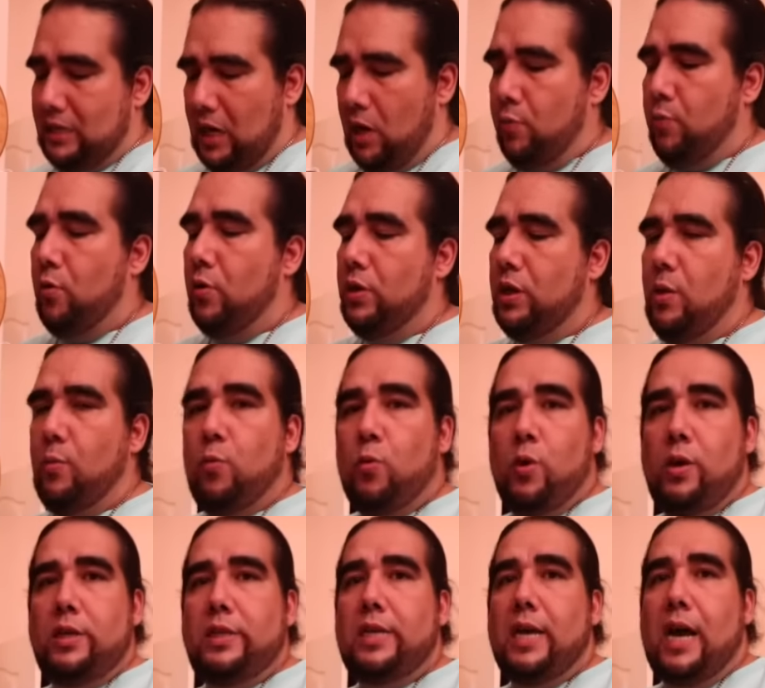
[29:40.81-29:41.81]
I wore them
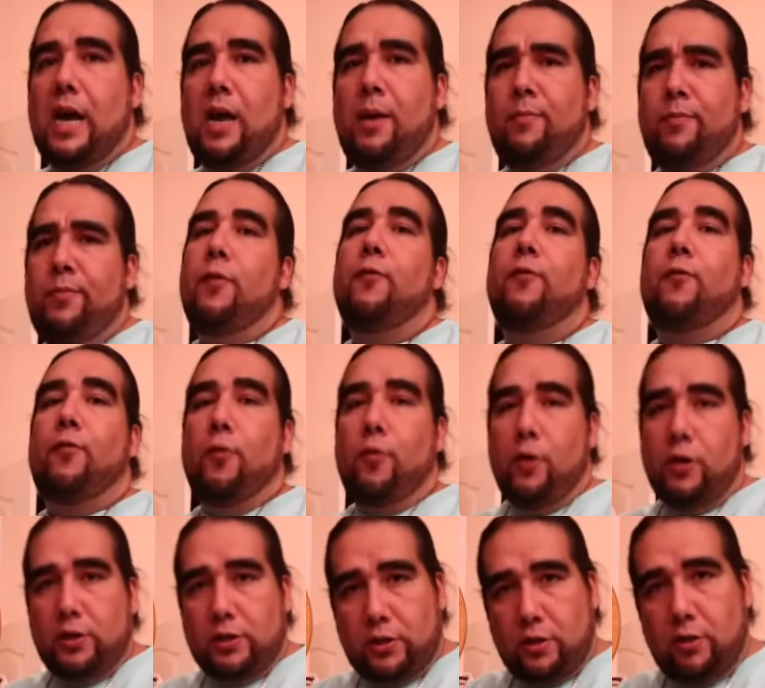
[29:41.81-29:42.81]
one time
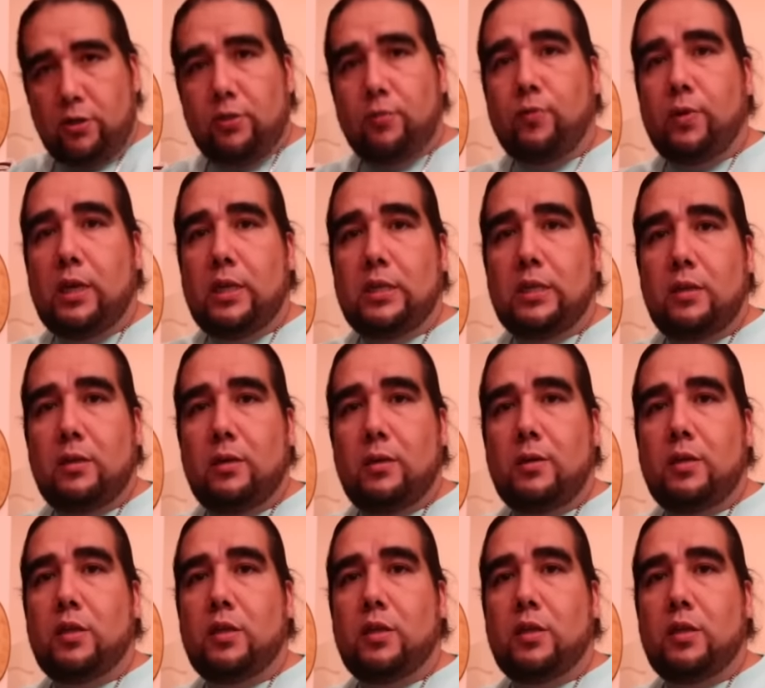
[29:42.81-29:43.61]
for a certain reason